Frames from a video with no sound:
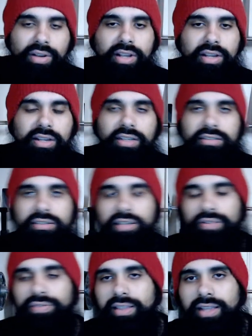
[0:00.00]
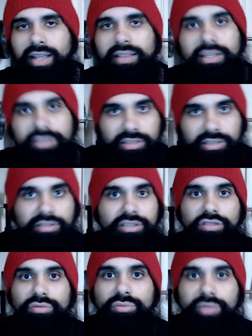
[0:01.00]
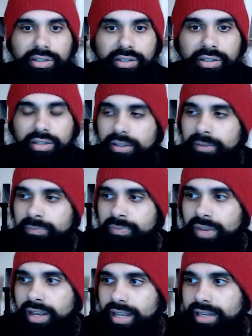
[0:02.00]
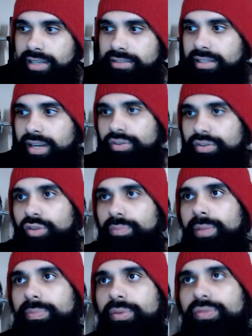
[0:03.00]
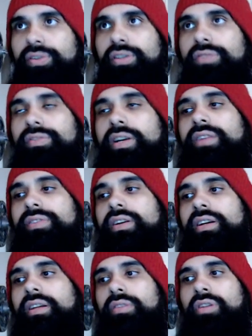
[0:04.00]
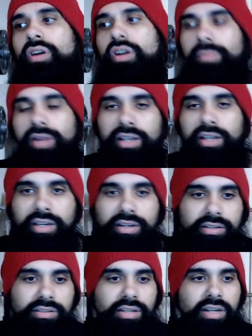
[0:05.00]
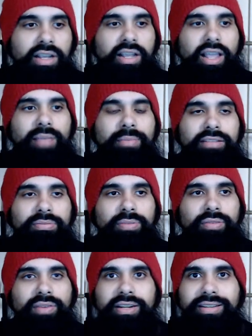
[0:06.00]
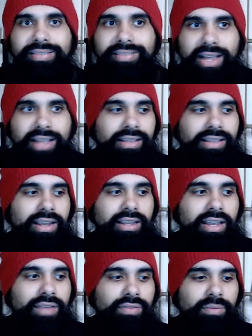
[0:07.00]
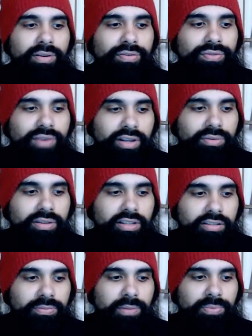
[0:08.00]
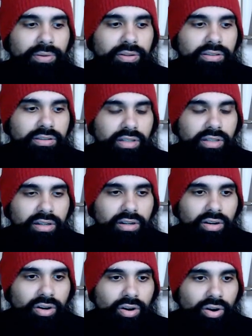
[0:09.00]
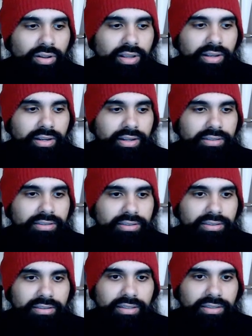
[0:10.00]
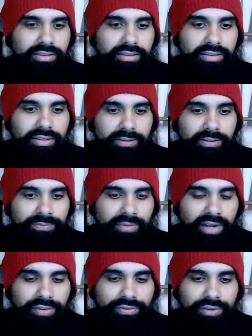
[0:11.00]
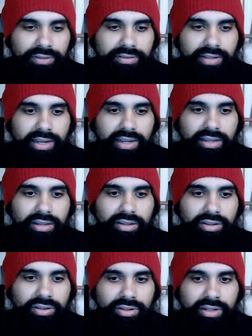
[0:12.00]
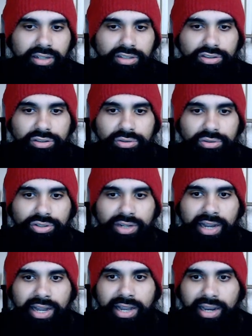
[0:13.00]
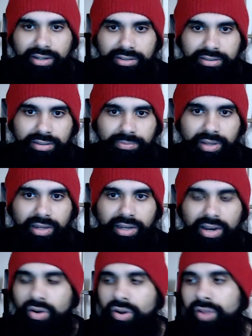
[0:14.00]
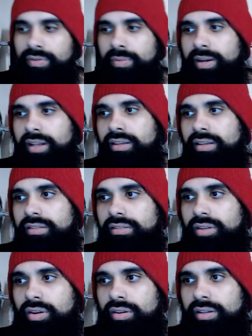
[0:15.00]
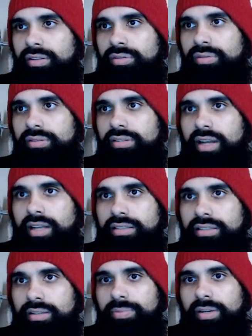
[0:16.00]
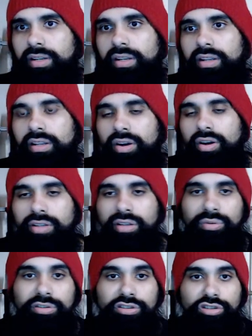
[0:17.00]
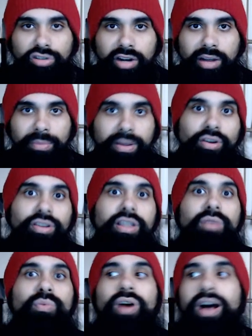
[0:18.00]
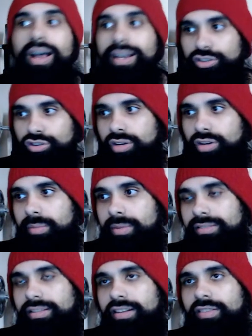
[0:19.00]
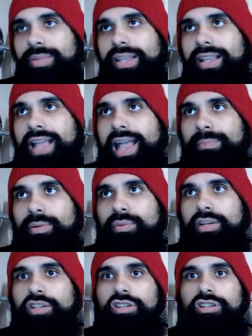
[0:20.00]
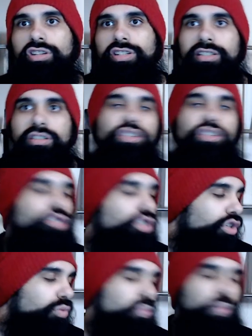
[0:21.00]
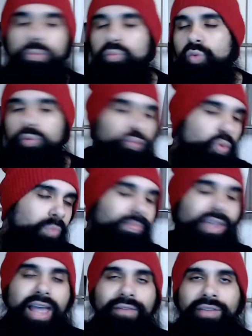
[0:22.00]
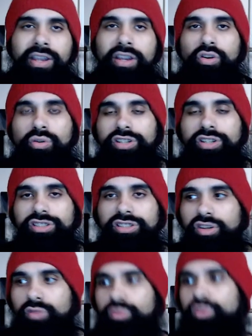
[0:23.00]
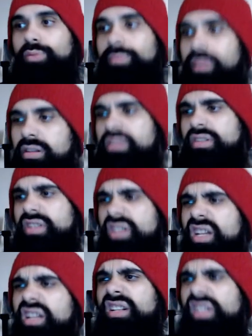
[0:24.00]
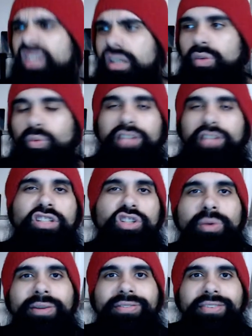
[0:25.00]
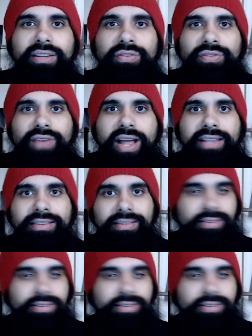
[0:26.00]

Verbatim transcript: and stuff like that. That shit is just weird. And like I said, I've known people for a very, very long amount of years. It makes me very sad that I can't even be friends with these people, because all it is is just... it feels like you're in junior high or something, and all everybody does is, all they do is gossip, all they do is drama, and all they want is drama instead of being happy with each other, kissing each other, having orgies in the room, uh, uh, uh, watching U F C fights,